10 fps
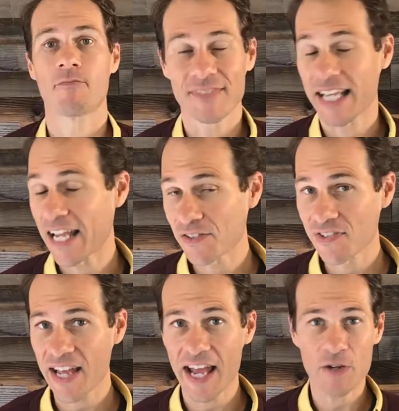
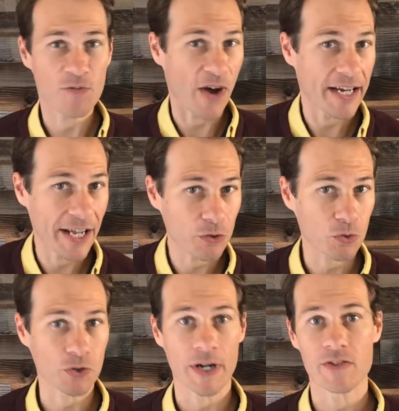Instead, financial
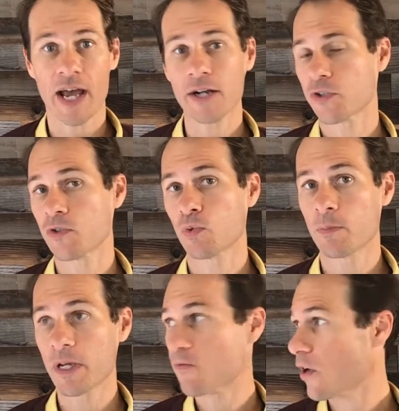transactions would
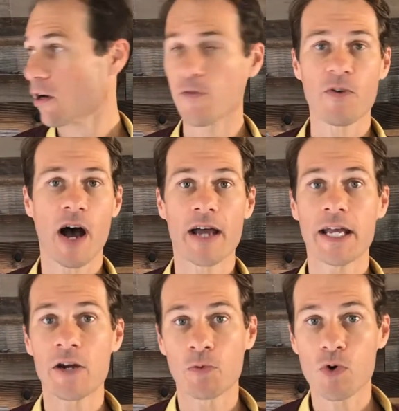be verified
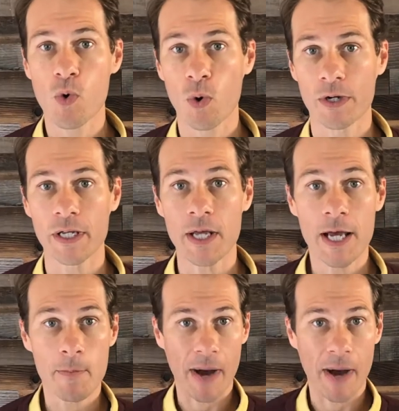and recorded by